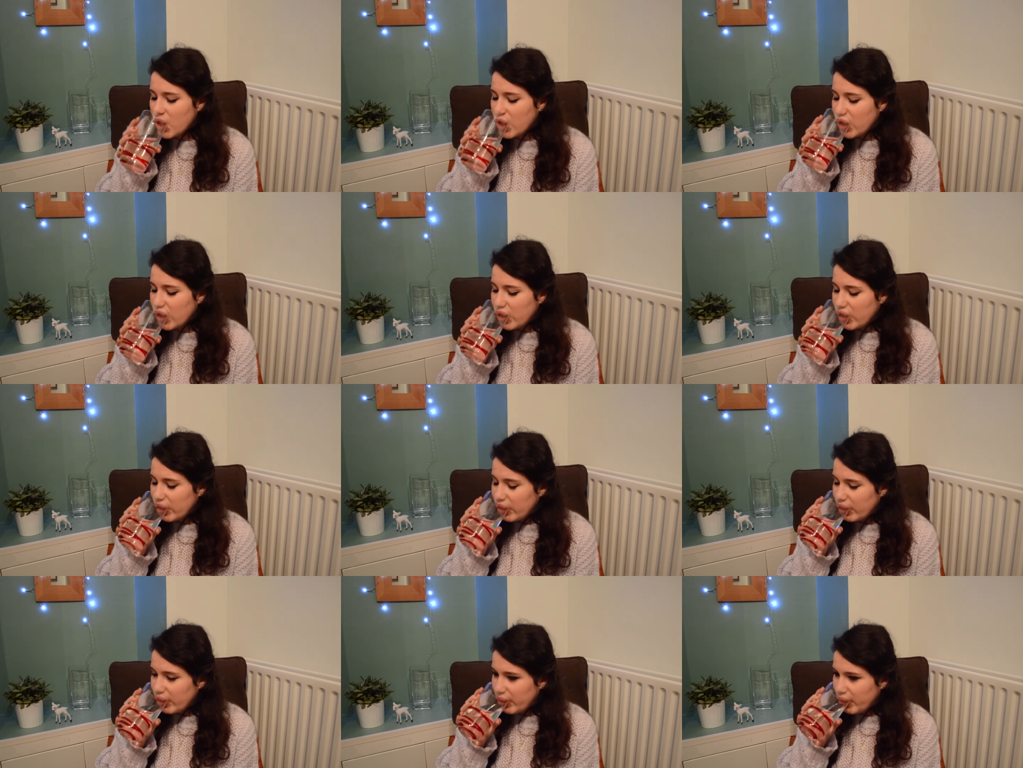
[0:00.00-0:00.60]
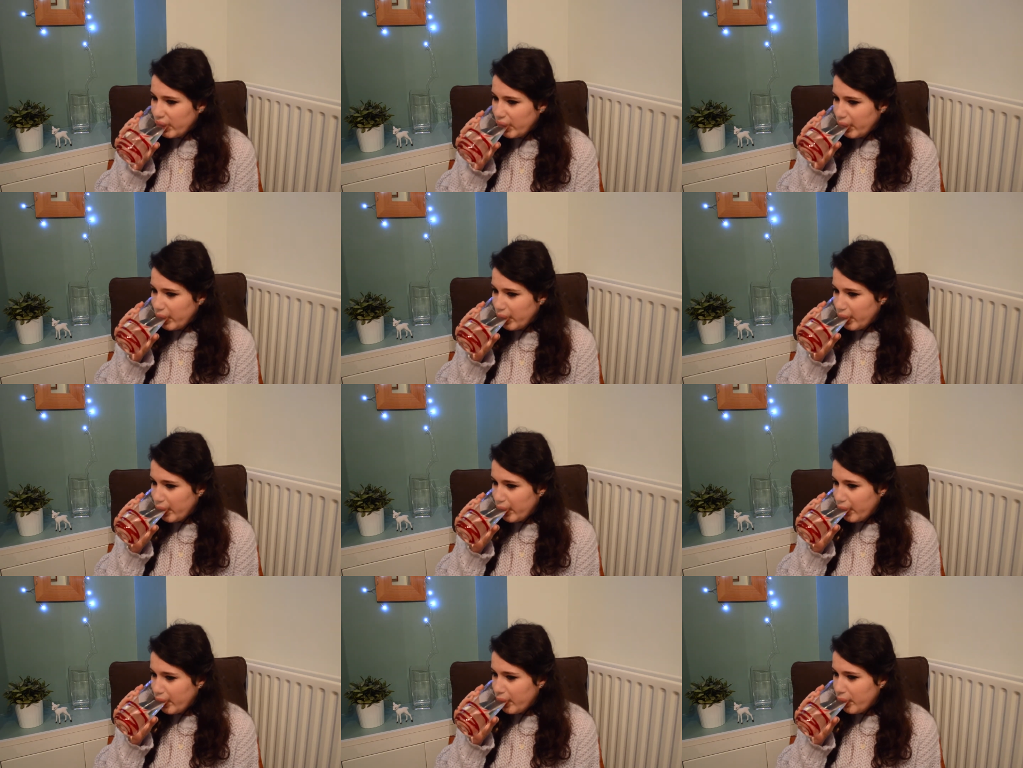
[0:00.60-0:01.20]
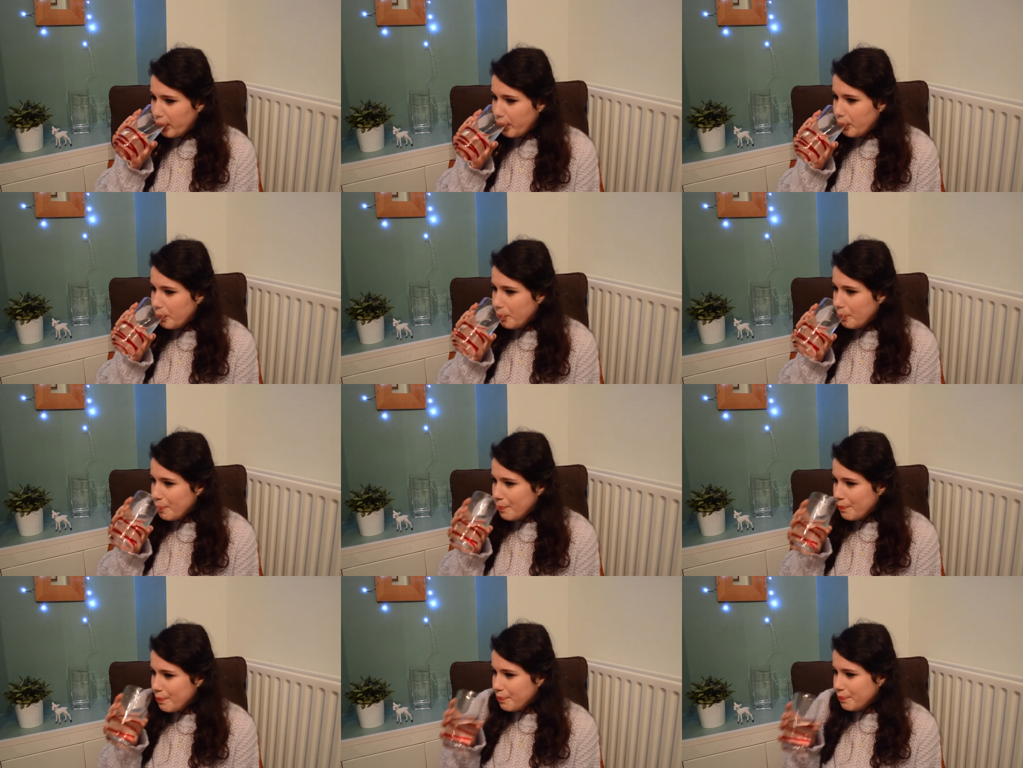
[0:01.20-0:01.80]

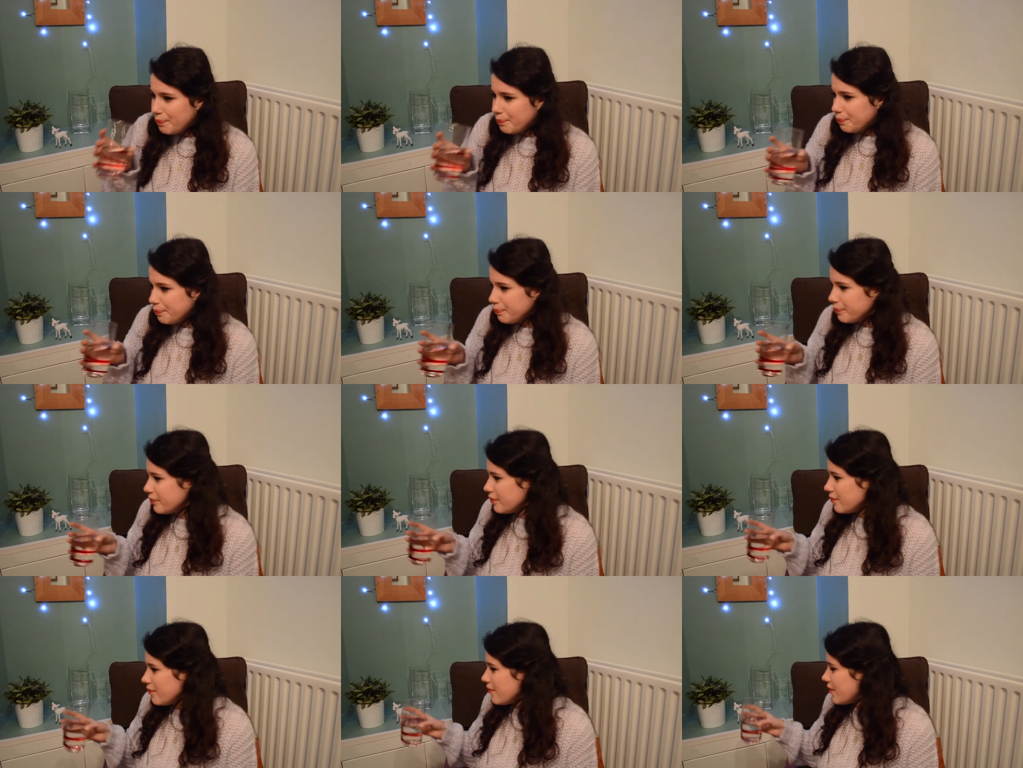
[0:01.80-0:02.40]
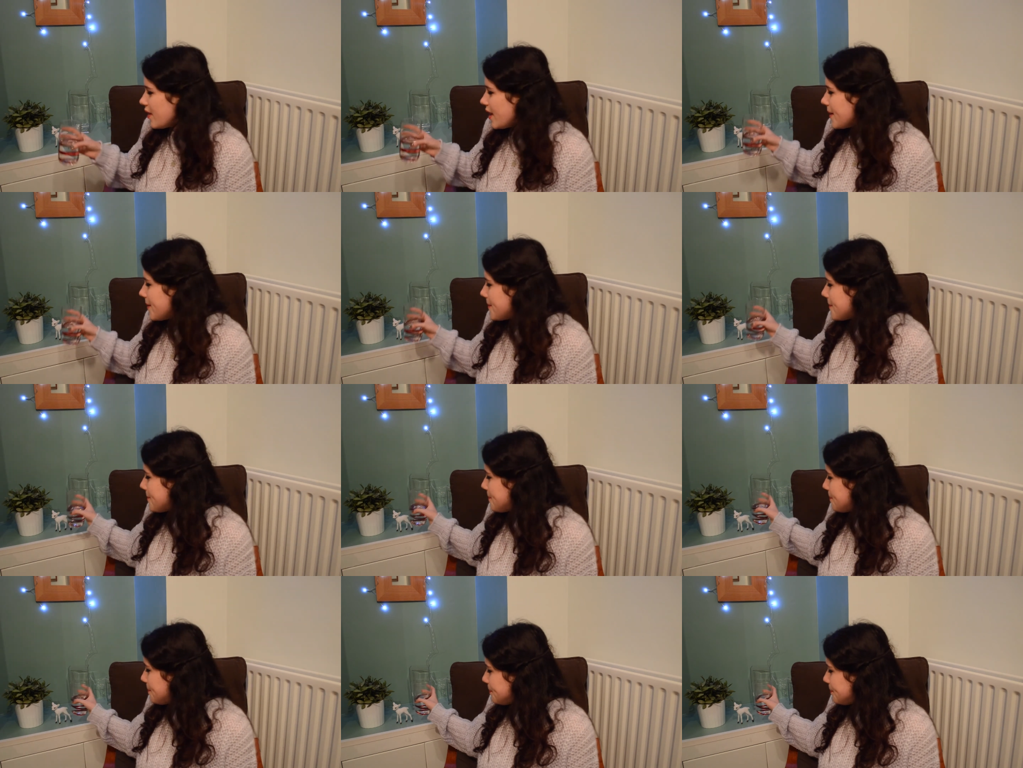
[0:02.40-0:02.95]
Nobody speaks.